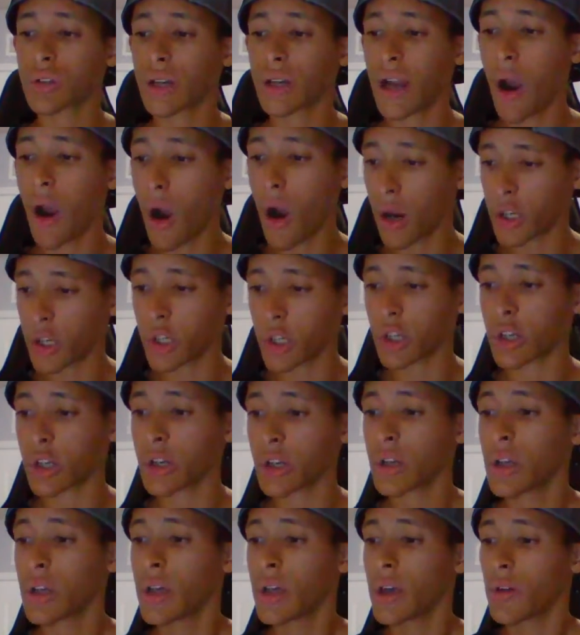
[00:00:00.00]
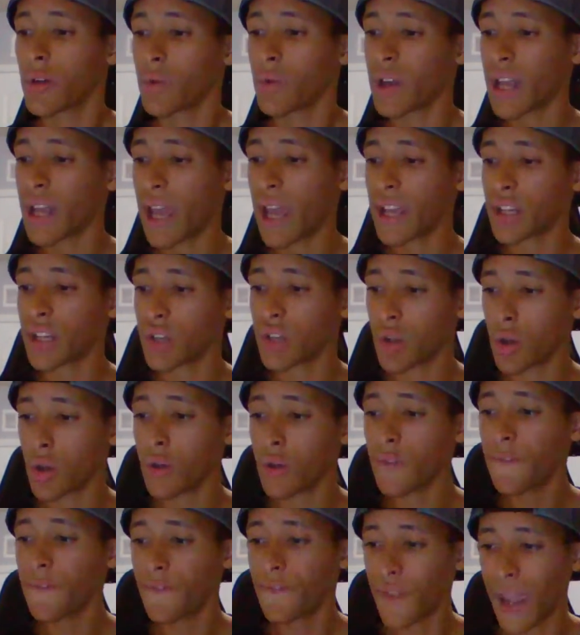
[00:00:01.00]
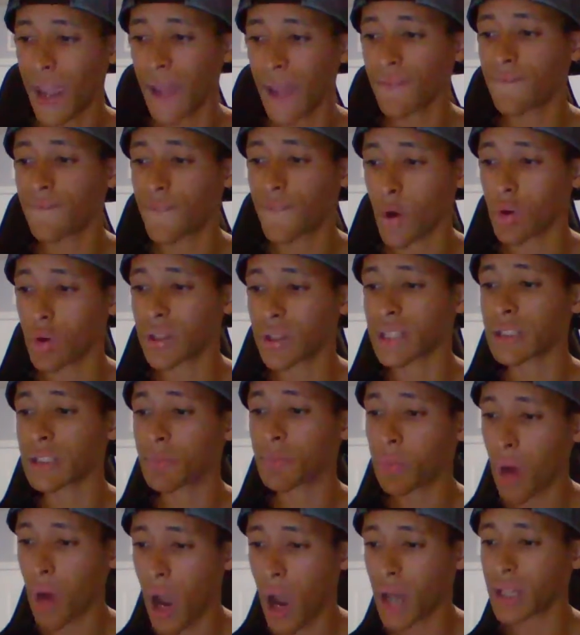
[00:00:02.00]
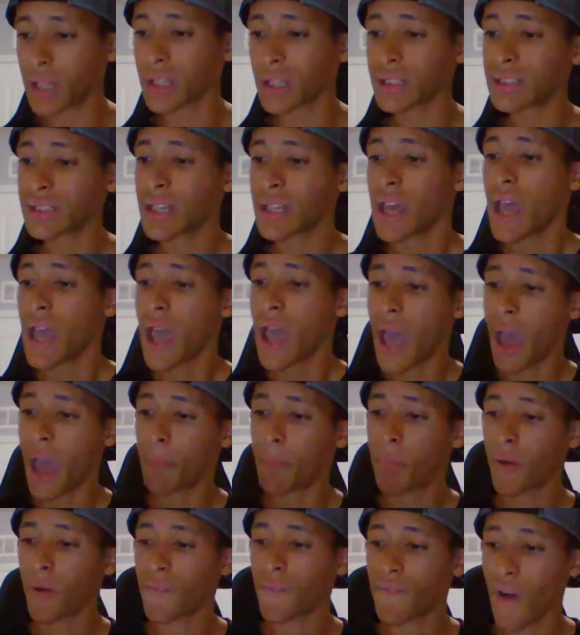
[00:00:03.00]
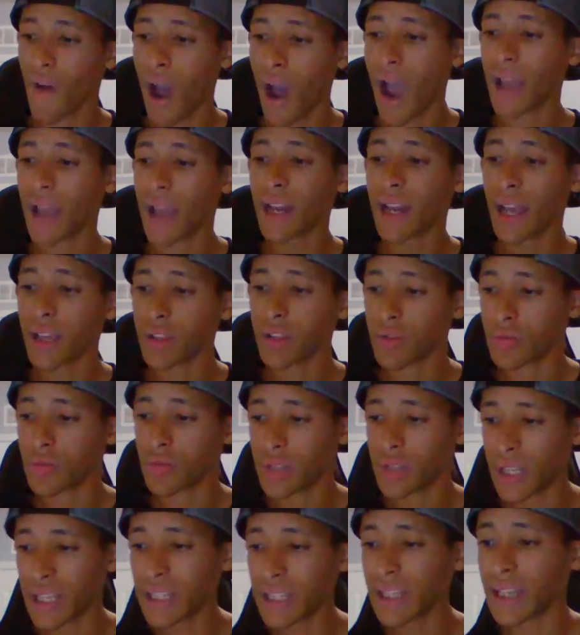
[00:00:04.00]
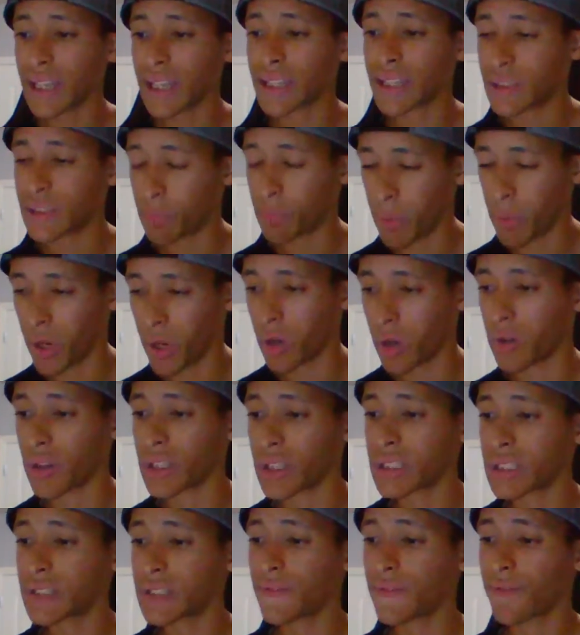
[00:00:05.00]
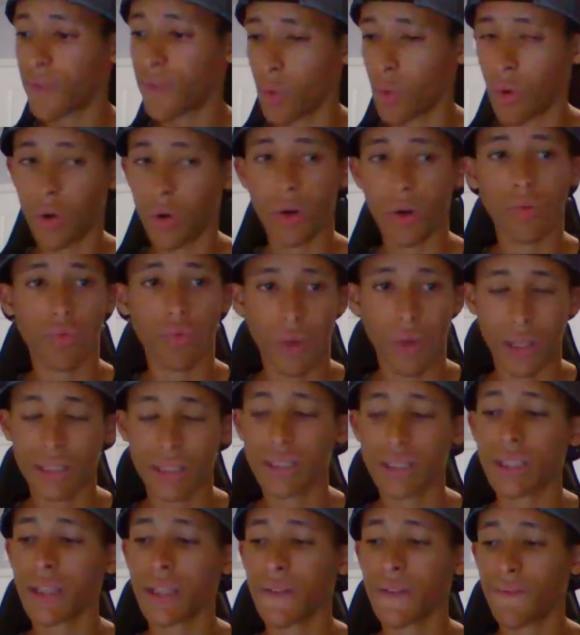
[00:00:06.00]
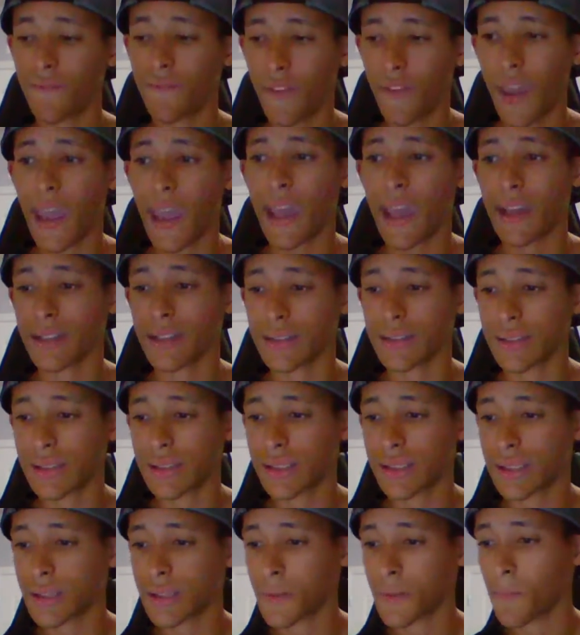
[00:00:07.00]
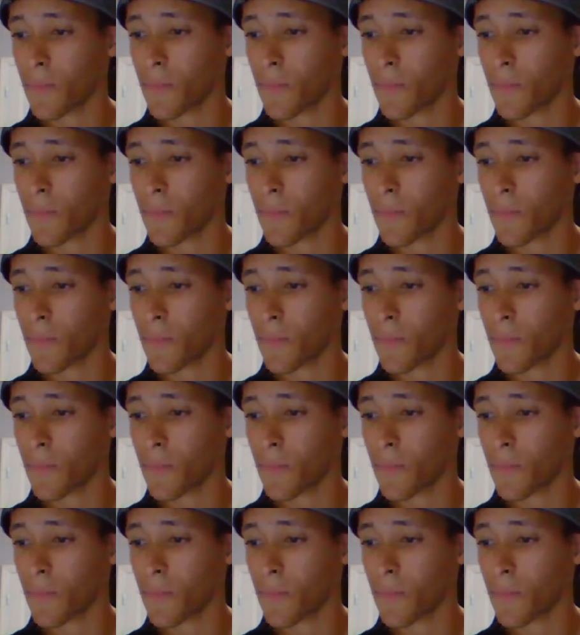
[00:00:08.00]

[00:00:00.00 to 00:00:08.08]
Honor with a new fan-focused product and provide a unique experience for wrestling fans.